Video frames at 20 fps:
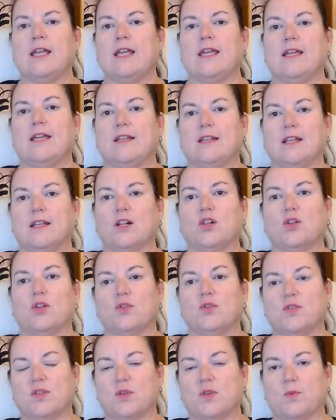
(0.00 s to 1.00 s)
It
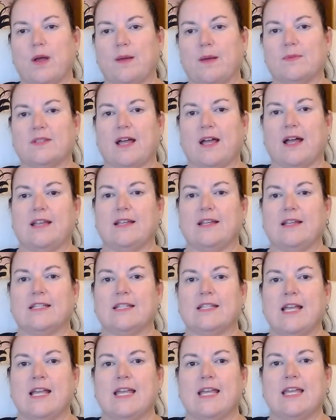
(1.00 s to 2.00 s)
includes the website.
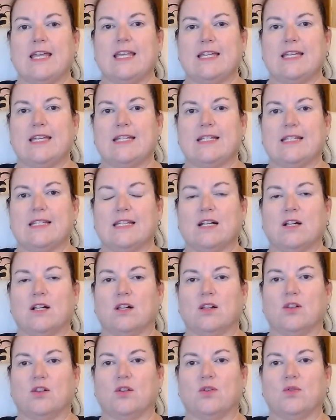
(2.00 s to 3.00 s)
It
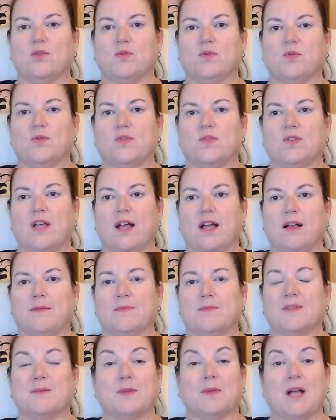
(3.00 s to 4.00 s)
includes
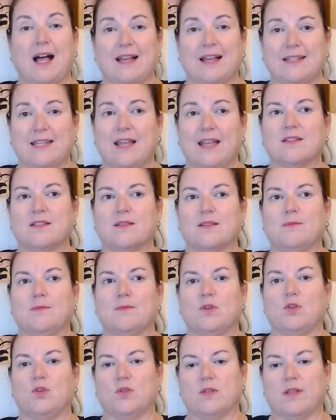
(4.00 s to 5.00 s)
some content,
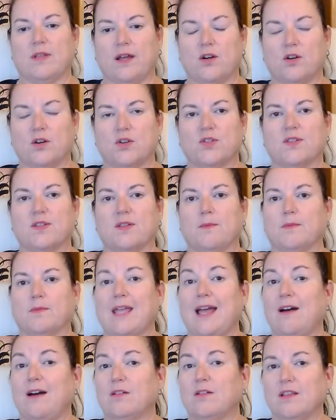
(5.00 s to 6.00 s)
some newsletters, some
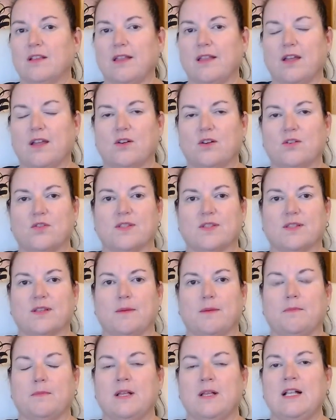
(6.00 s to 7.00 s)
calculators,
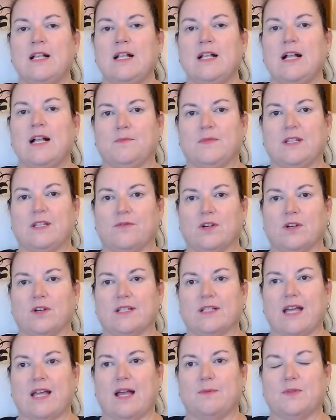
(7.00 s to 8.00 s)
some
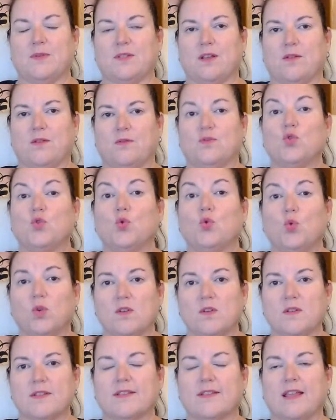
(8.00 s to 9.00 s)
different types of
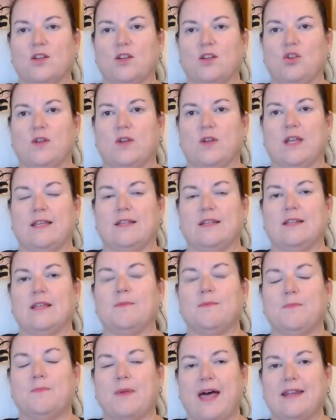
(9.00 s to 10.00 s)
tools that you can
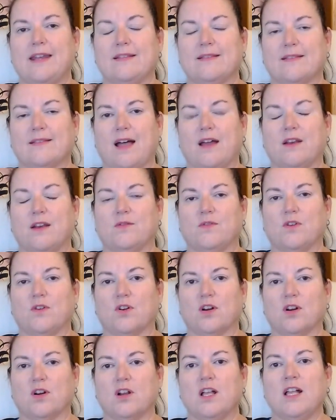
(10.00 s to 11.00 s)
embed inside of
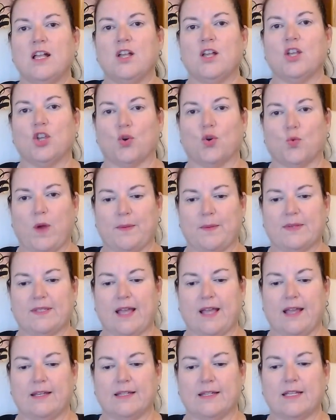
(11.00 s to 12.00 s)
your
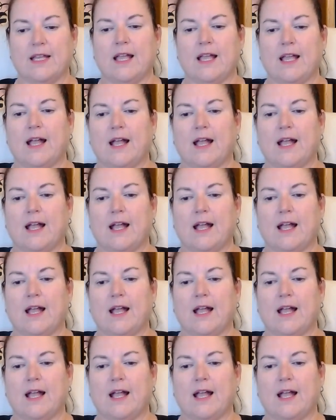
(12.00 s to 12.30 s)
website.